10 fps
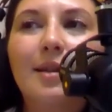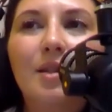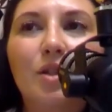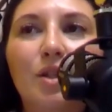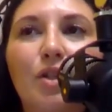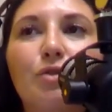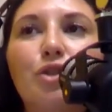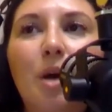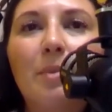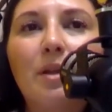That's good. So
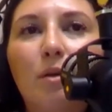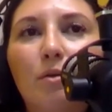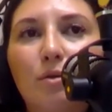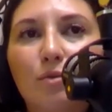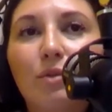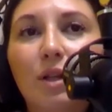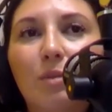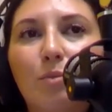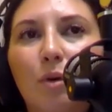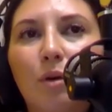shopping local is really
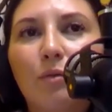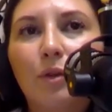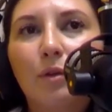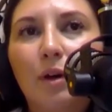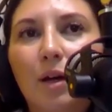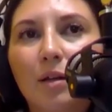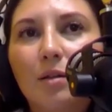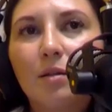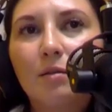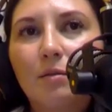important for you guys.